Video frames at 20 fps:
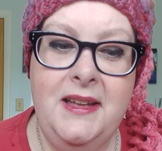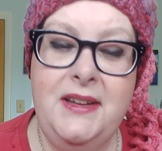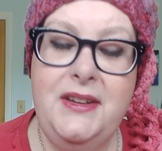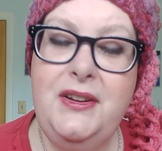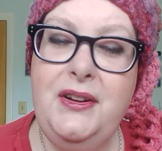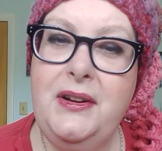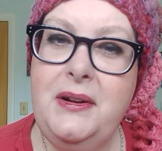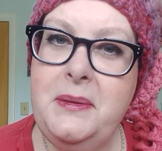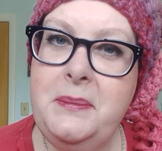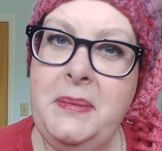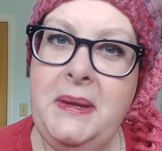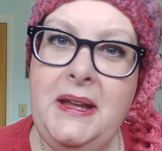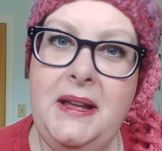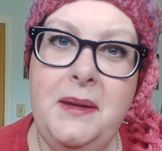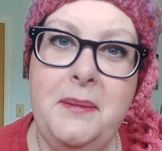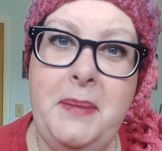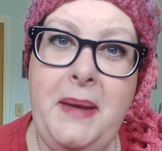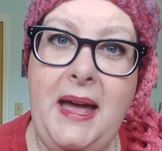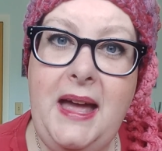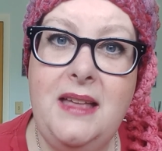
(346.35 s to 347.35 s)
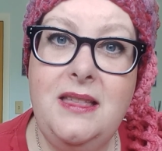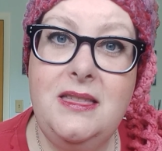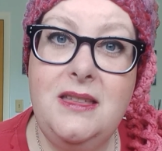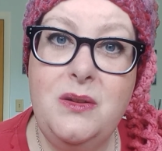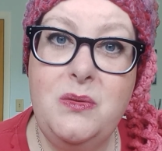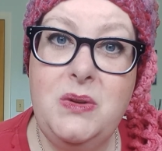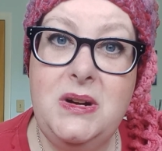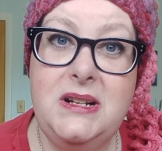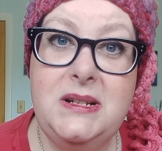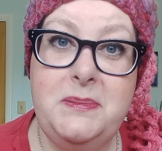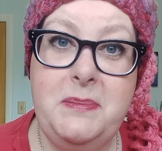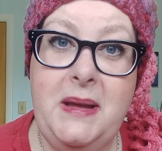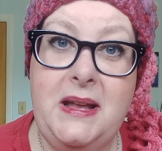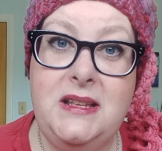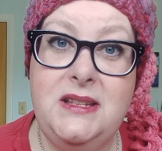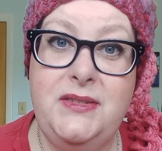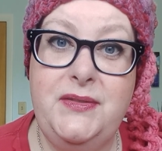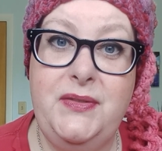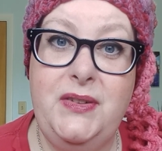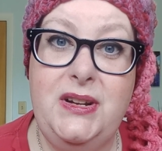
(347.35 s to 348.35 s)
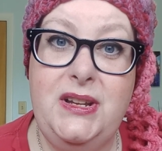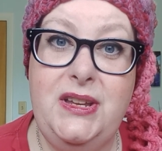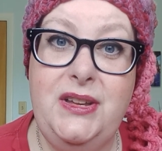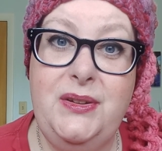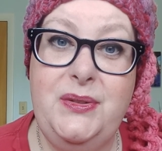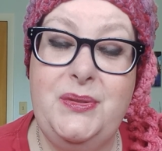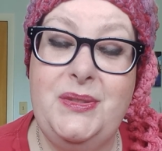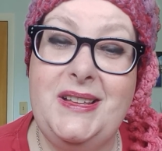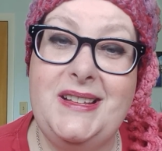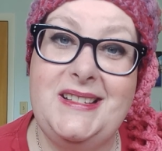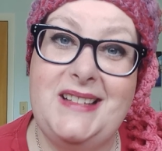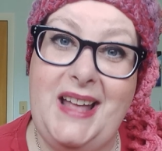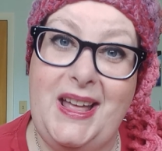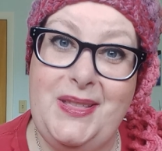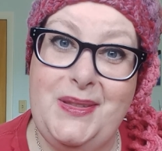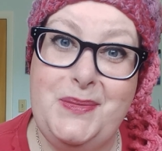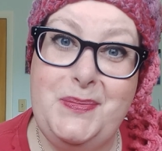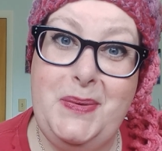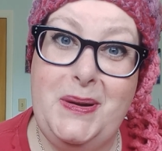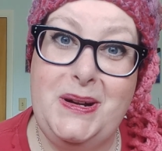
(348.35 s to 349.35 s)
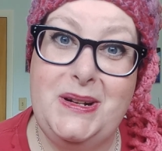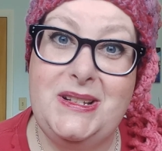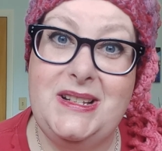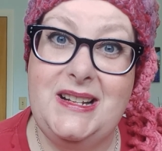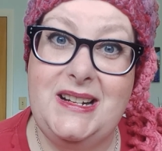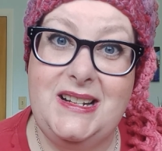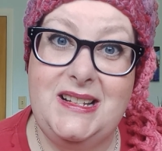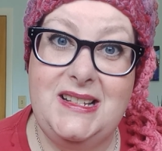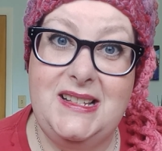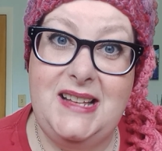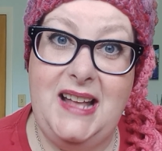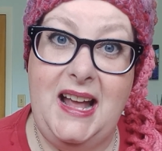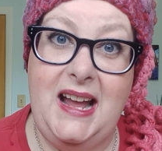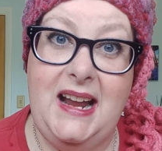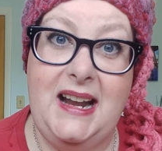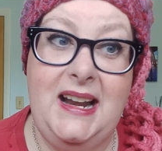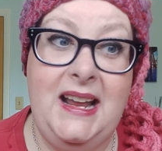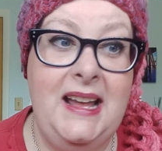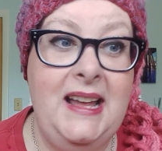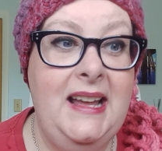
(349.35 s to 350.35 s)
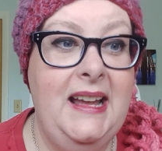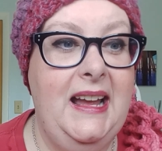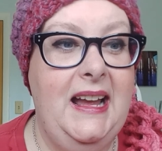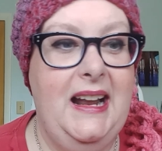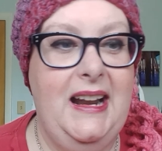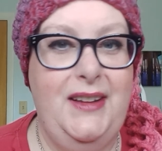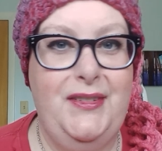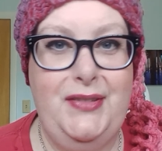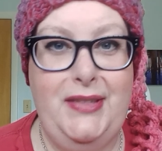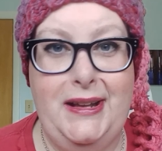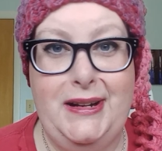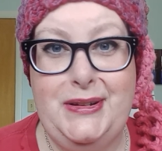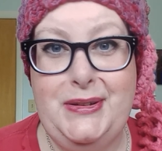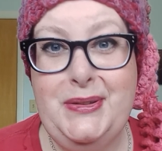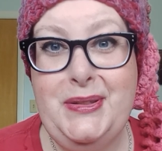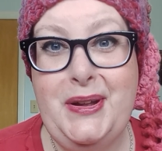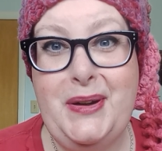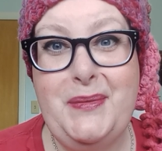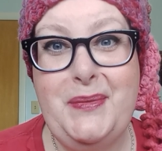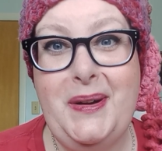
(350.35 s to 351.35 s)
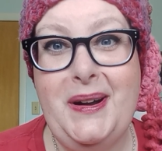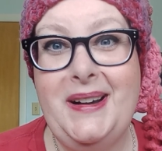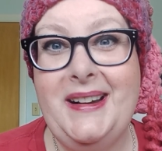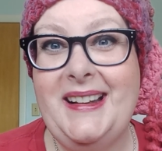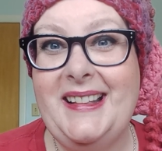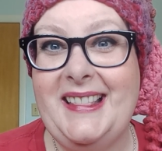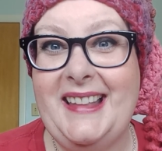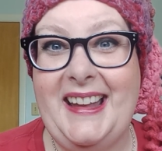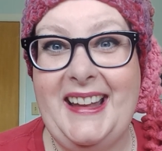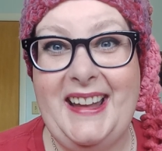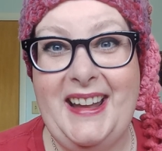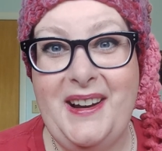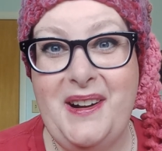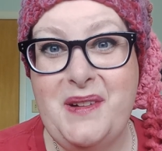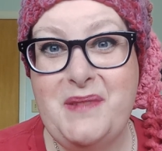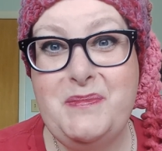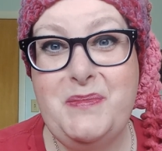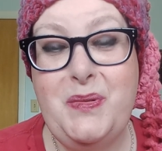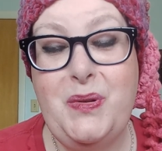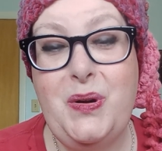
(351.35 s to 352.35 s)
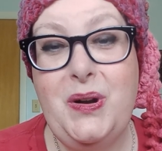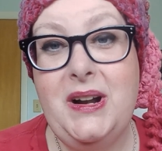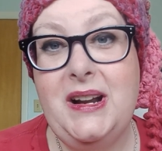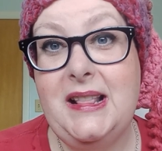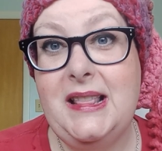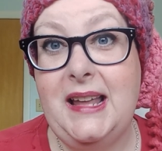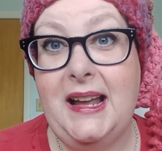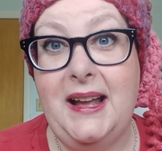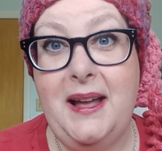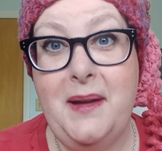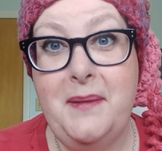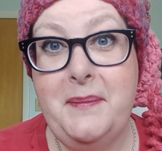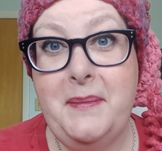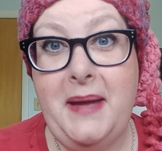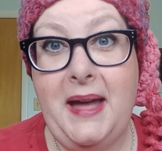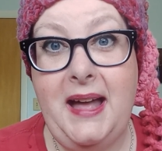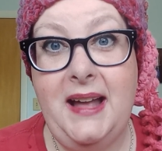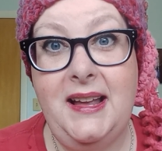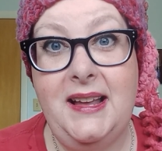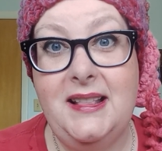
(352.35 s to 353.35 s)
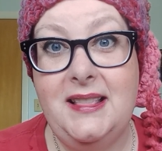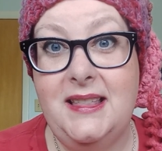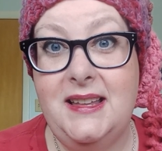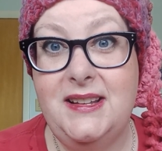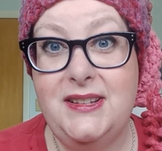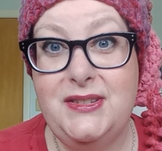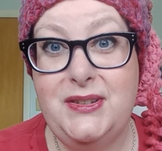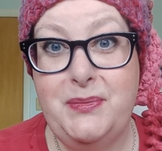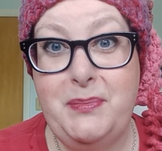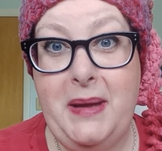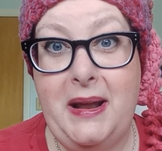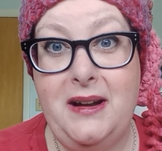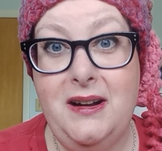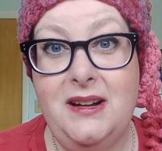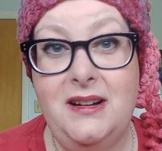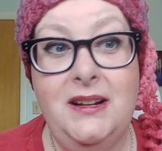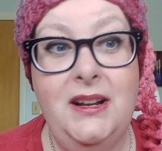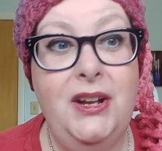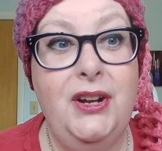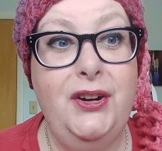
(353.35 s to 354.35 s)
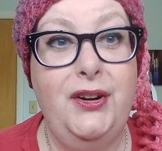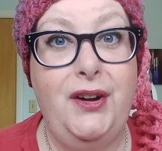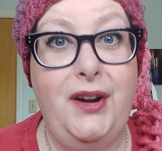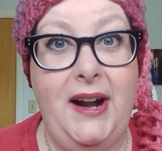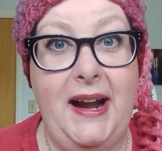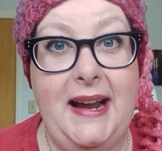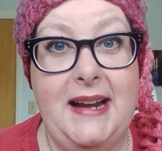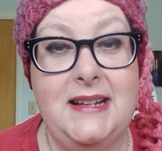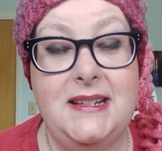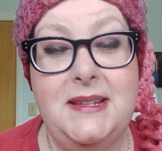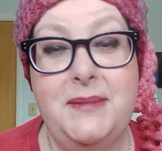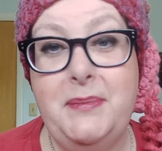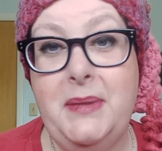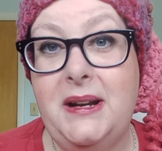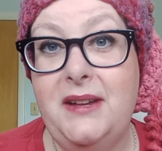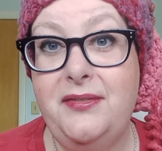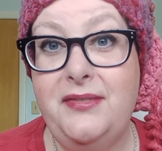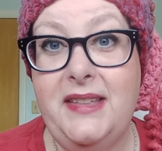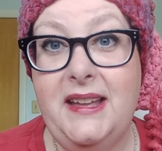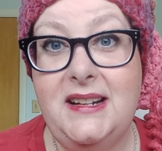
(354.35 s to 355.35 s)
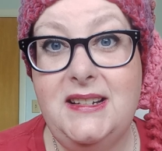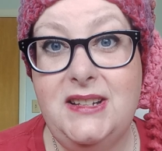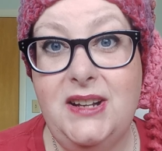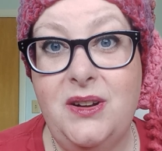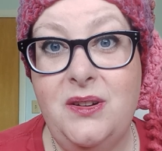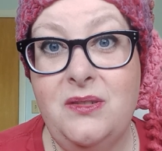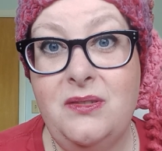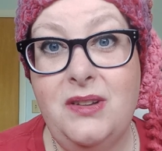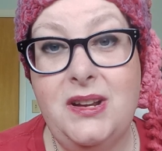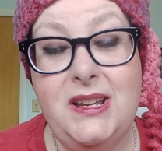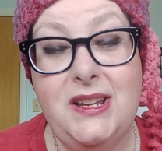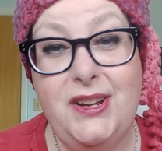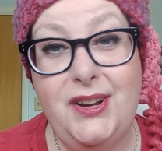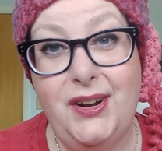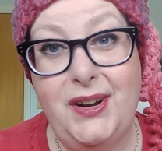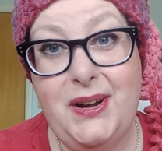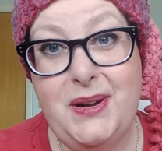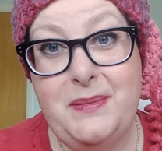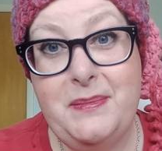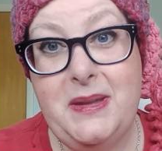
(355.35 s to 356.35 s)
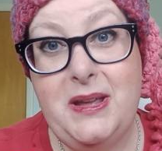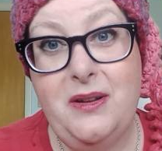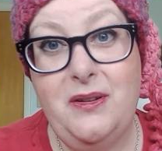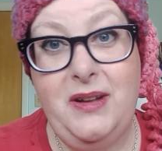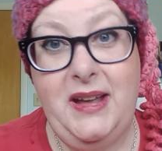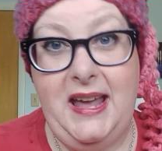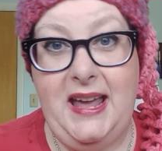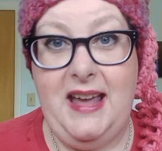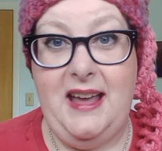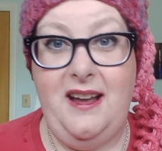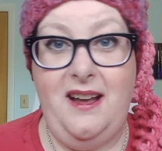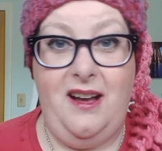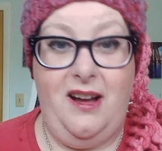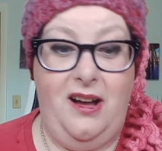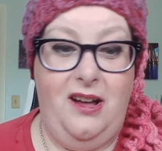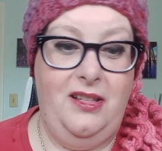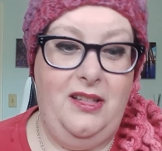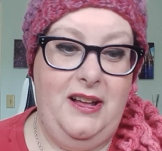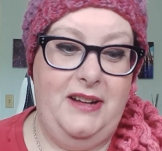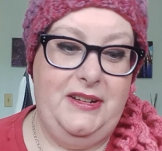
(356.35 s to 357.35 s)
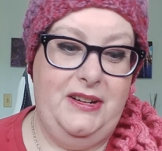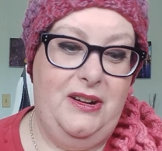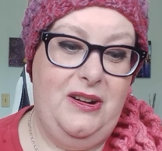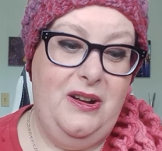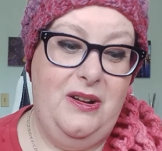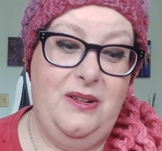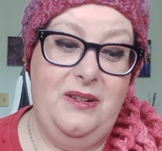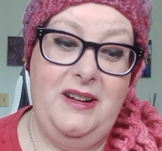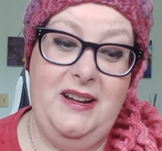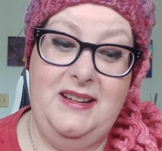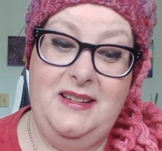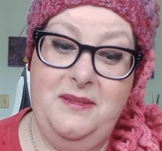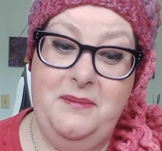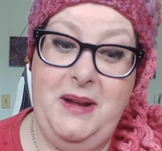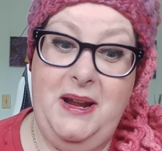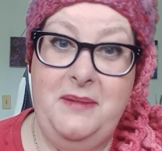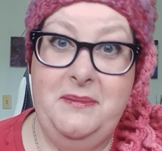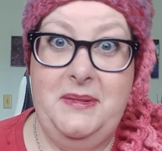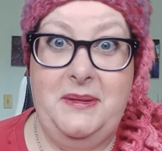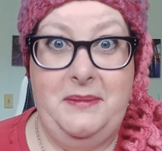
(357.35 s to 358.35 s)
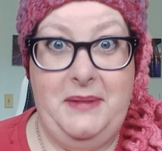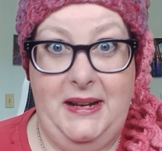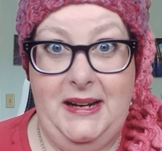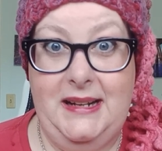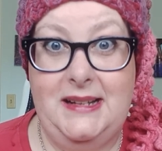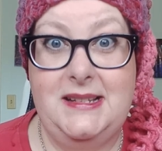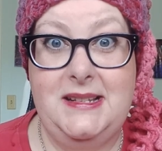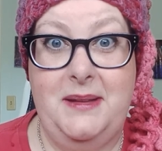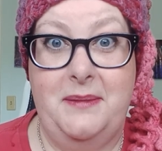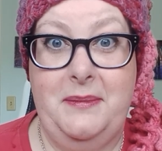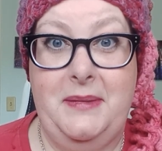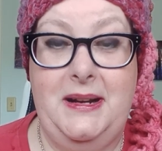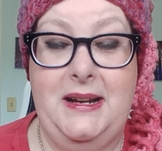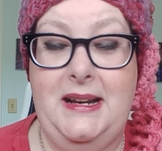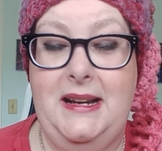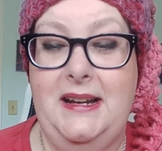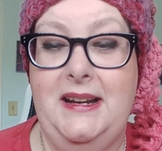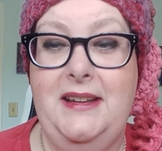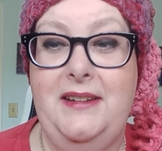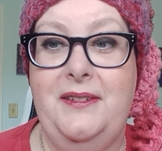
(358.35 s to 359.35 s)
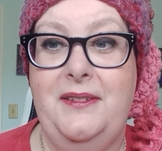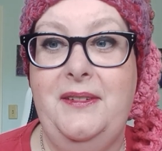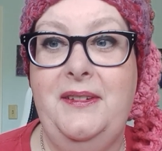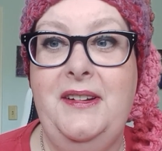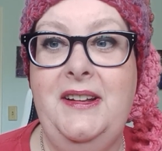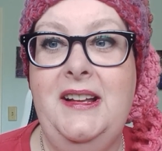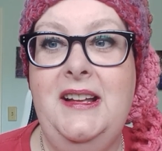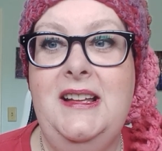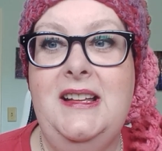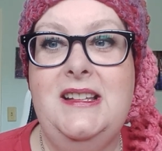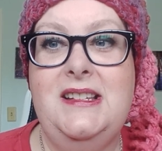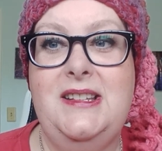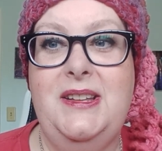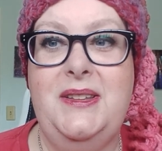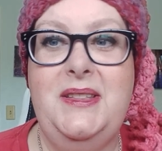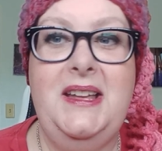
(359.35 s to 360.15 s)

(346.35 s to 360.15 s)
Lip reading: You're going to pick a path that works best for you, this other person aside. And if they do their work and they get on board and they come back and things are better, great. But if they don't, you're going to be okay all on your own, and you might be meeting somebody new. So